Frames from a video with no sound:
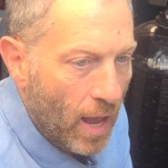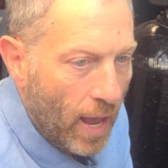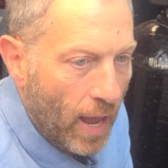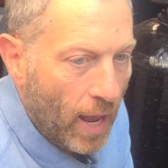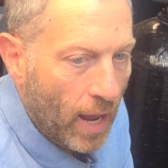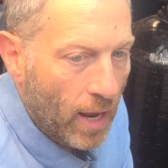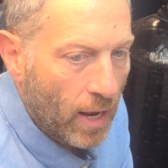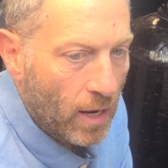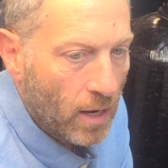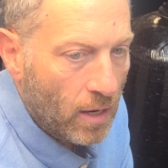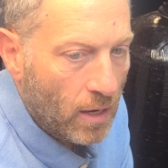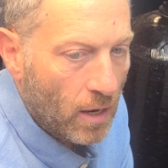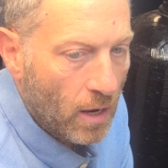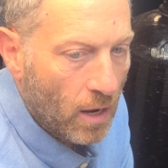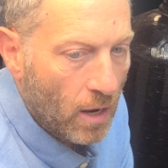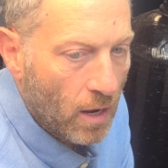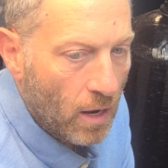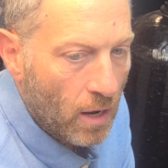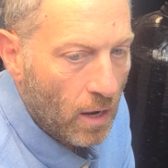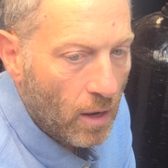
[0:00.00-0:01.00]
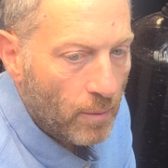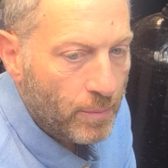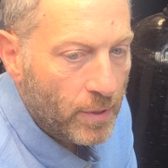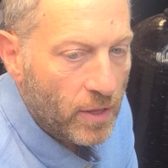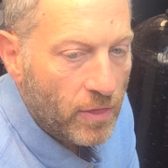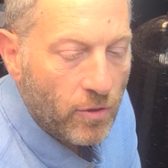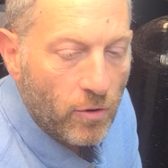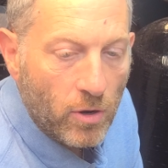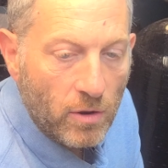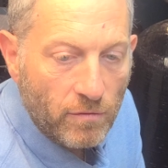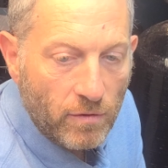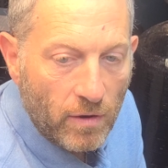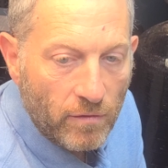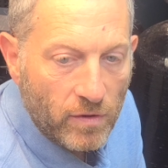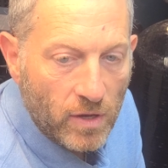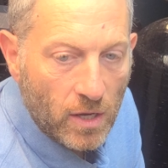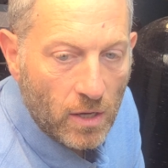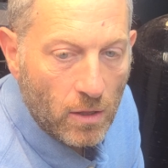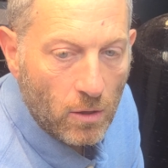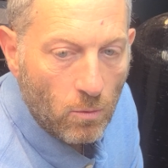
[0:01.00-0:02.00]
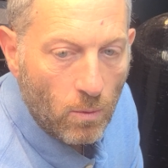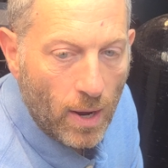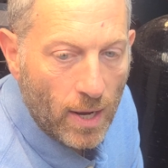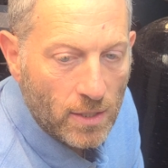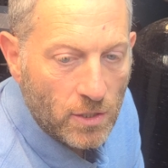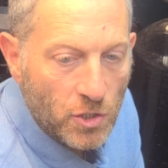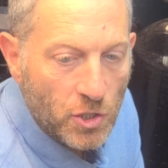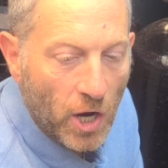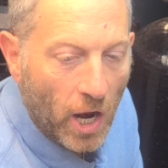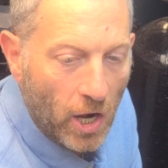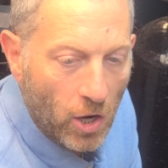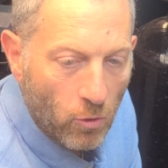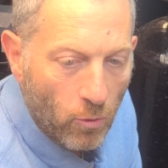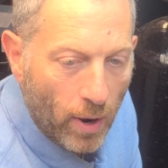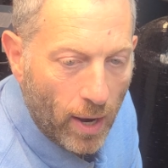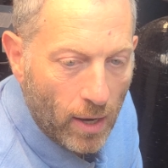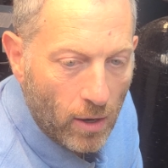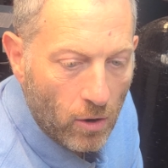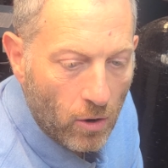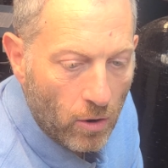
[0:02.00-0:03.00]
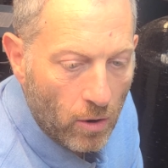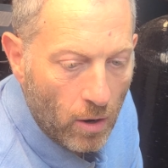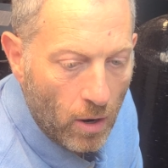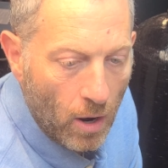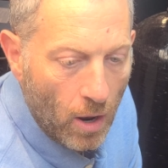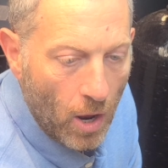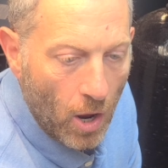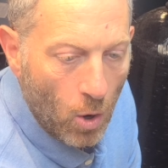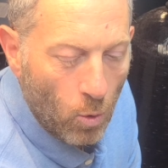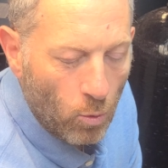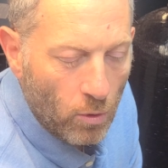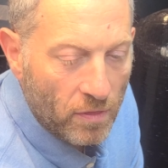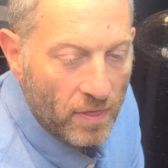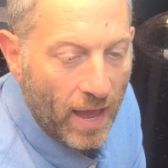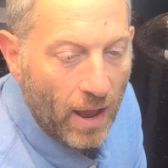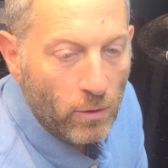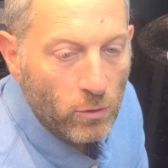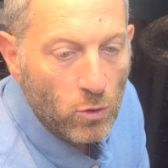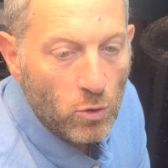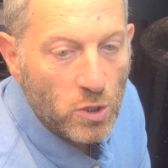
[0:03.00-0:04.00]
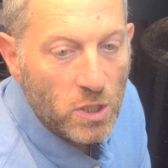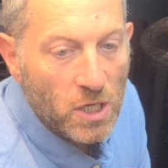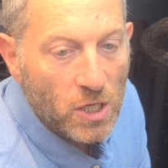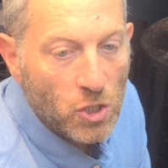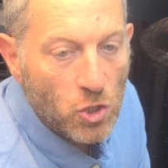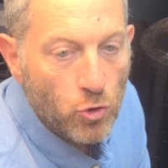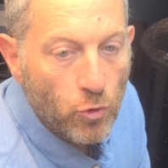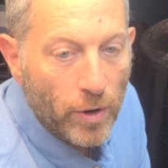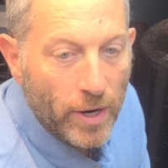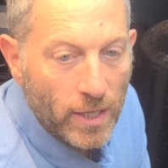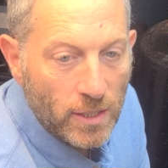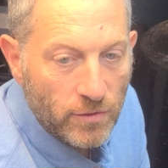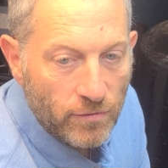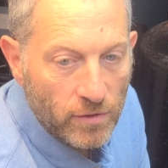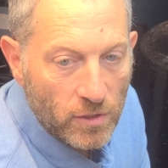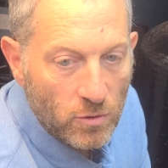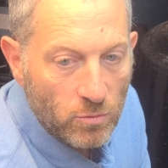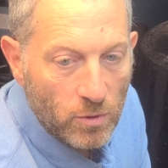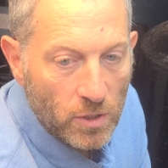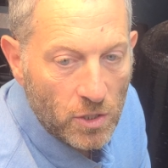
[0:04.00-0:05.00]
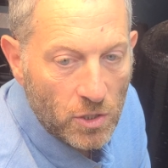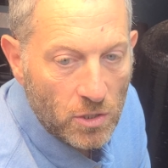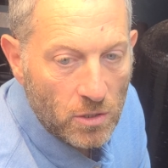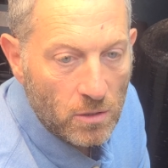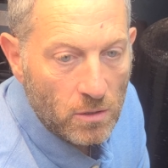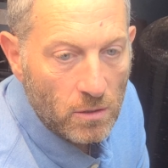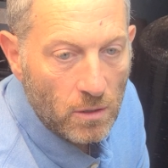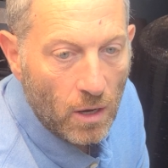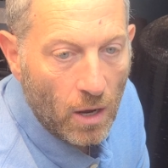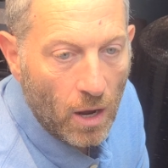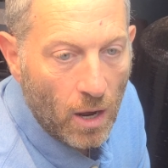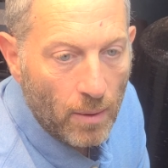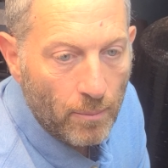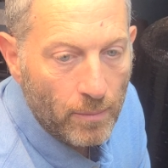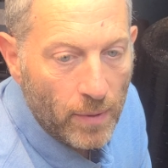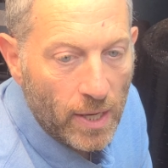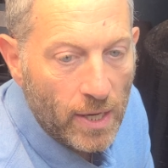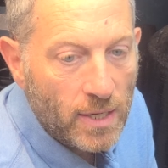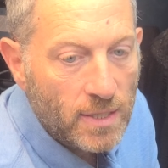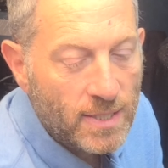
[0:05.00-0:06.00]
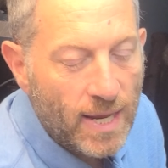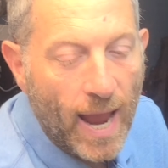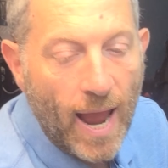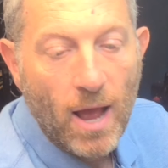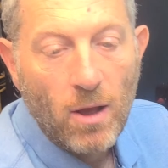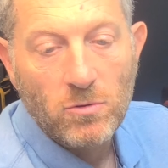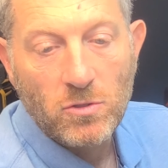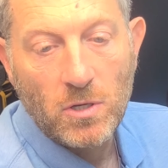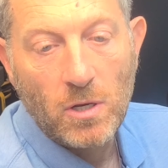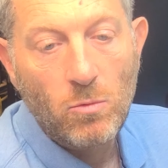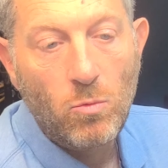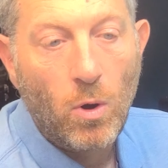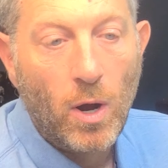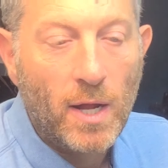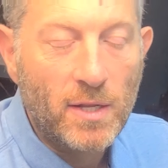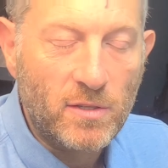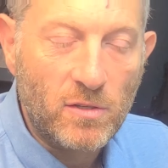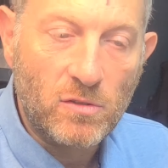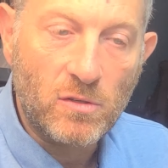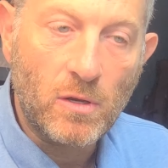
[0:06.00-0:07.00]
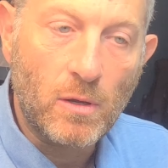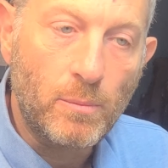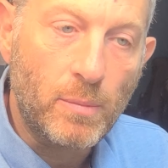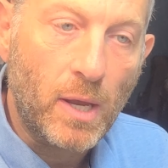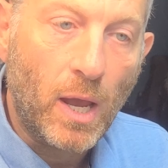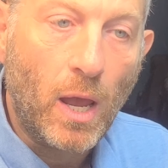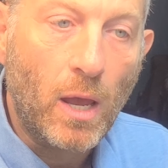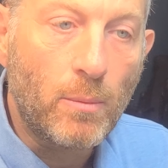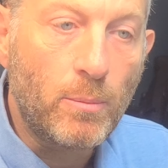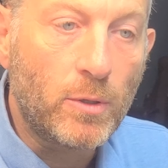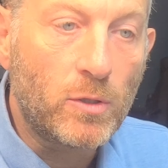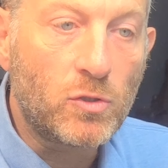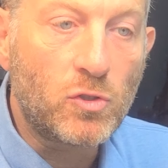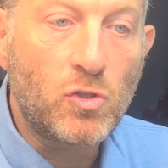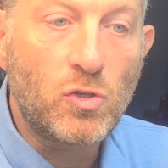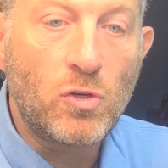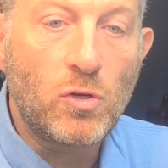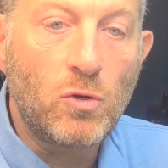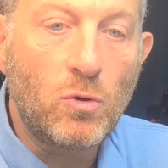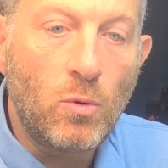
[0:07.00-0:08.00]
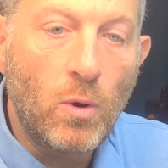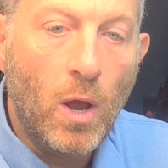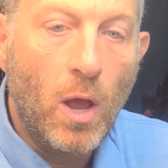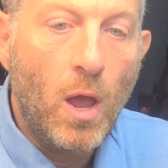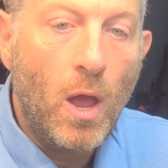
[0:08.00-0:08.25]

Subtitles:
a big 35 kilowatt generator without using a transfer switch in his house. He wanted to be able to